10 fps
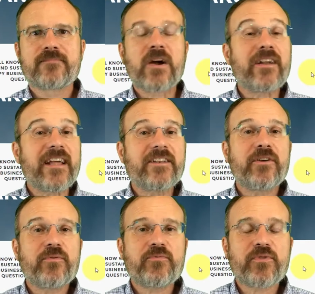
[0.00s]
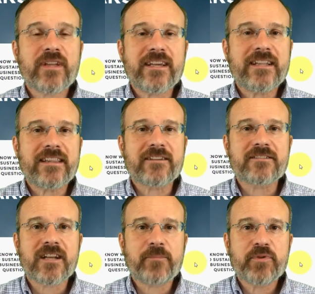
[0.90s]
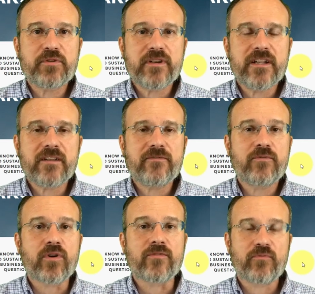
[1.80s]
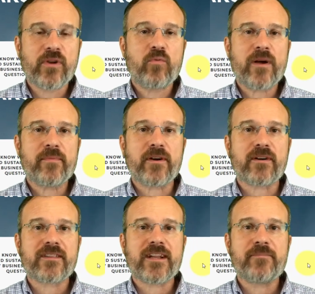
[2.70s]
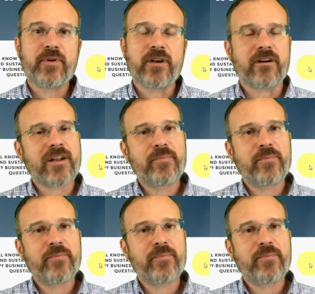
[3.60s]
All right, now don't forget, there's an opportunity for a free webinar that I'm putting on.